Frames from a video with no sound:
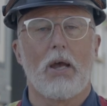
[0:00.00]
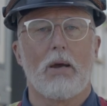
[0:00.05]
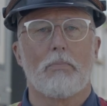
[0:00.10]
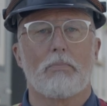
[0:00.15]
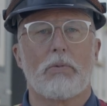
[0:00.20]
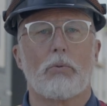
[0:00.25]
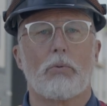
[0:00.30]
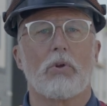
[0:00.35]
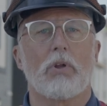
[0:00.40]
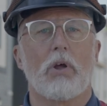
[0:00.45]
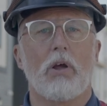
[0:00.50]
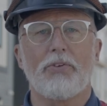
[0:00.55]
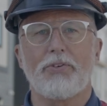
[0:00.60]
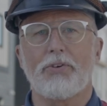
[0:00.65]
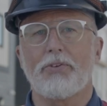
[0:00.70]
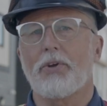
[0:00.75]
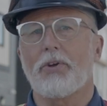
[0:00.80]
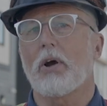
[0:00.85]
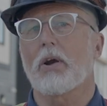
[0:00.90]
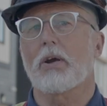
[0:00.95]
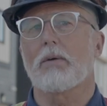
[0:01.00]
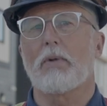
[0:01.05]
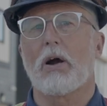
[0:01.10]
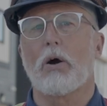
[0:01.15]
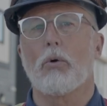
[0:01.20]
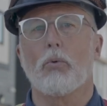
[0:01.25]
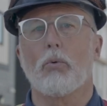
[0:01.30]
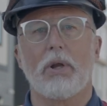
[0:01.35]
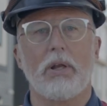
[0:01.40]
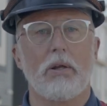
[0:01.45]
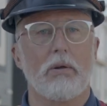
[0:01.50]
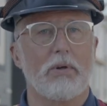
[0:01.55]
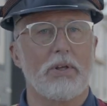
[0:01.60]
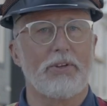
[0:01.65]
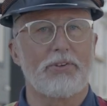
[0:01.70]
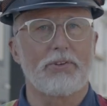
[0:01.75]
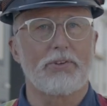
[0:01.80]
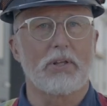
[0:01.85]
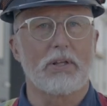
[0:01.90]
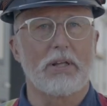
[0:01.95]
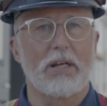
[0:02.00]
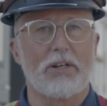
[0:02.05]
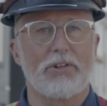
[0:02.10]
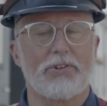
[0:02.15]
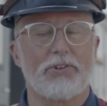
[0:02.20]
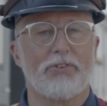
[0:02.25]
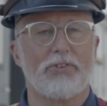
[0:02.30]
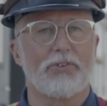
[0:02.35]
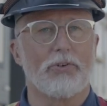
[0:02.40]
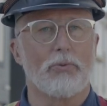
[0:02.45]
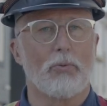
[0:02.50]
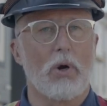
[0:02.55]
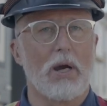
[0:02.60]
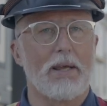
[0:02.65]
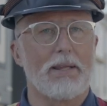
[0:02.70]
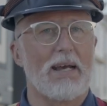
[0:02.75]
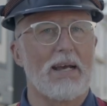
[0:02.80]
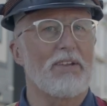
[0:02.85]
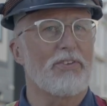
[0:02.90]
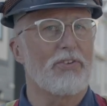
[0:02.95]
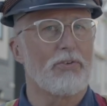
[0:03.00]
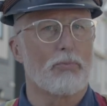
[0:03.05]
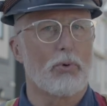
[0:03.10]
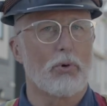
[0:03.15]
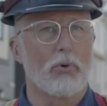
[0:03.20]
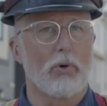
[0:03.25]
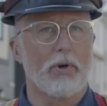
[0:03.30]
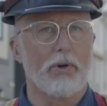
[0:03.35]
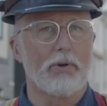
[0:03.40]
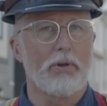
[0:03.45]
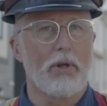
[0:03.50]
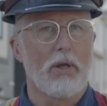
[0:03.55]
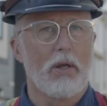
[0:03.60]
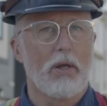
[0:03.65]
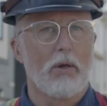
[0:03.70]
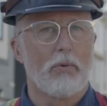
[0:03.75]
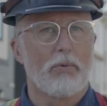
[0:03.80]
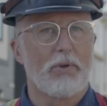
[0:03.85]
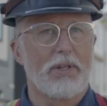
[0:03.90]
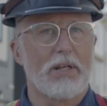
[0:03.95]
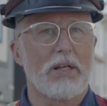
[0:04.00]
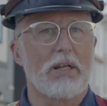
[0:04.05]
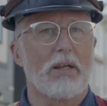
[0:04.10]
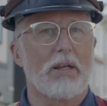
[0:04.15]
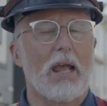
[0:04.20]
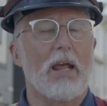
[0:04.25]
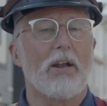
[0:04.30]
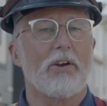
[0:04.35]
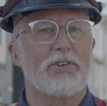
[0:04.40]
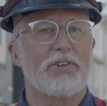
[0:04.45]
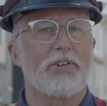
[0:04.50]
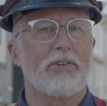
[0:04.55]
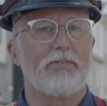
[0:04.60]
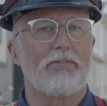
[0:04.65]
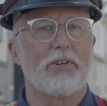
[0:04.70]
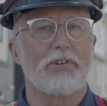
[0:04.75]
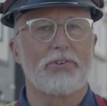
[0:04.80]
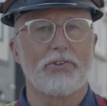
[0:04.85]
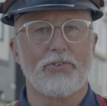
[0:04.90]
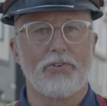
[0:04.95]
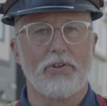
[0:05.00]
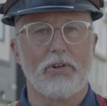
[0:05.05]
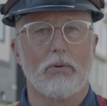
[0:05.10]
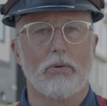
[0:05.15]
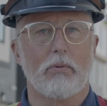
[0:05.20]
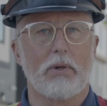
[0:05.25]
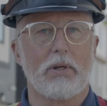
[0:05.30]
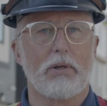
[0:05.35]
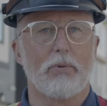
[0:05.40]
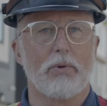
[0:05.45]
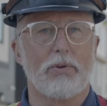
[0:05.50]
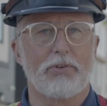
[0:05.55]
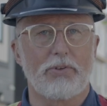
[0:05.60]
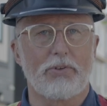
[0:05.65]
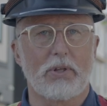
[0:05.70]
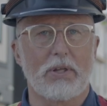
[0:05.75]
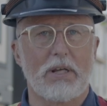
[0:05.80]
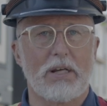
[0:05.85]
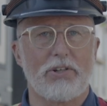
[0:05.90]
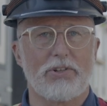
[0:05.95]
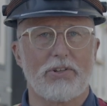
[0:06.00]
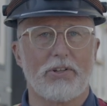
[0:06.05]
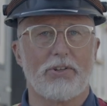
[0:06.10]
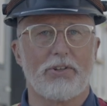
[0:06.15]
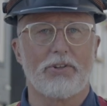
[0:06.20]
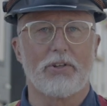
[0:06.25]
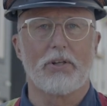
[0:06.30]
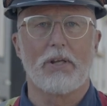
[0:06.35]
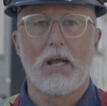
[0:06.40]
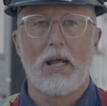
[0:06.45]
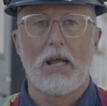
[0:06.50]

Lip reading: But we'll also talk about window installations and why that's important. We think of energy efficiency in window installations and